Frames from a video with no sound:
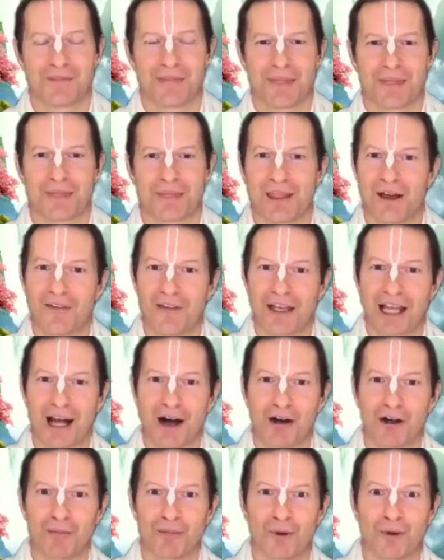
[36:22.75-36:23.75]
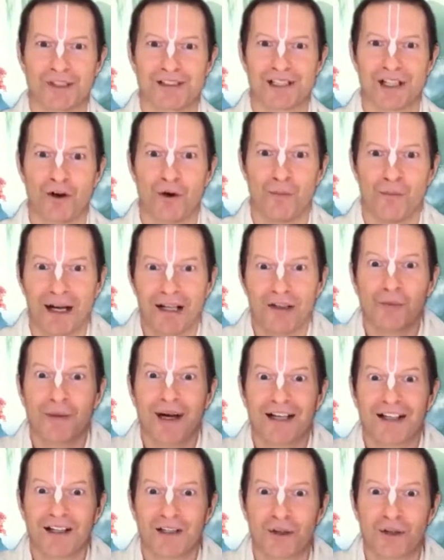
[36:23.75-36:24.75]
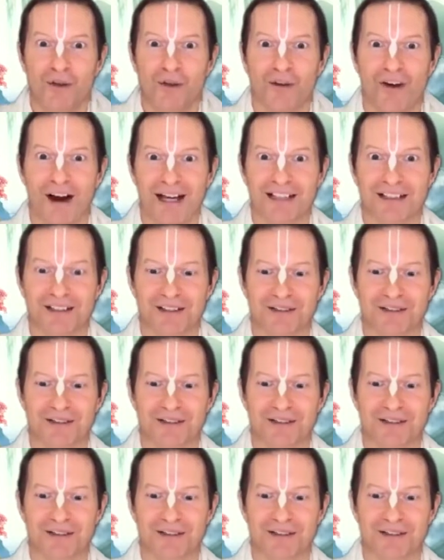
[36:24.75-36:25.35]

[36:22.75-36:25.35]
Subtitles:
The other coward boy said, "Oh, Madhu Mangal, you're right."